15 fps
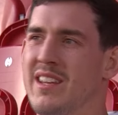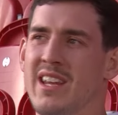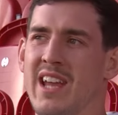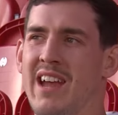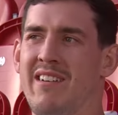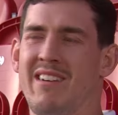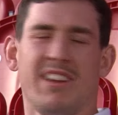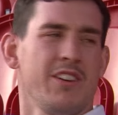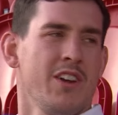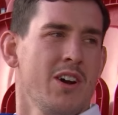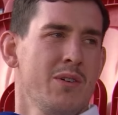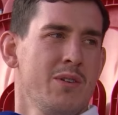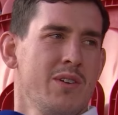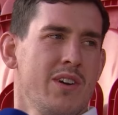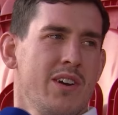Yeah, I
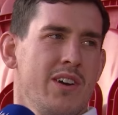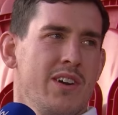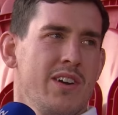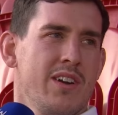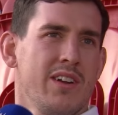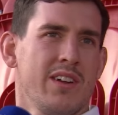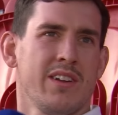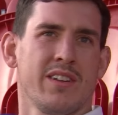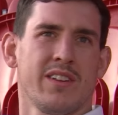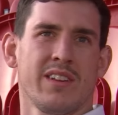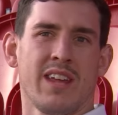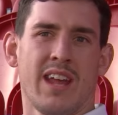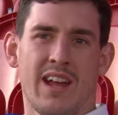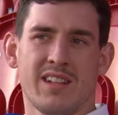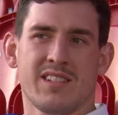know.
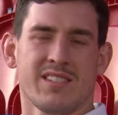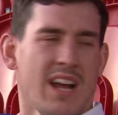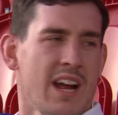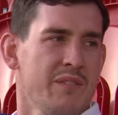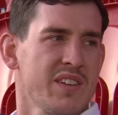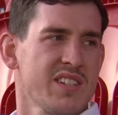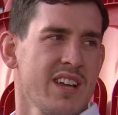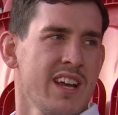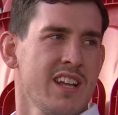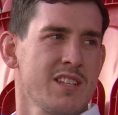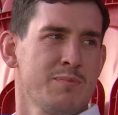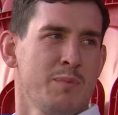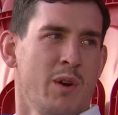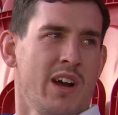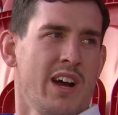Yeah, I'd signed for
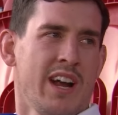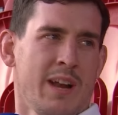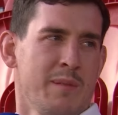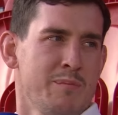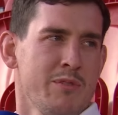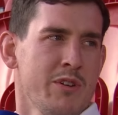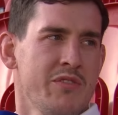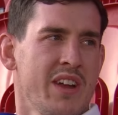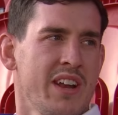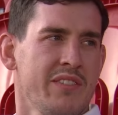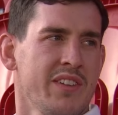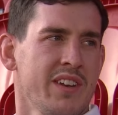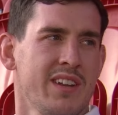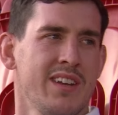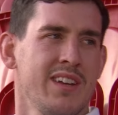Saints, but I hadn't proved
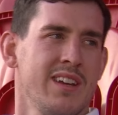anything.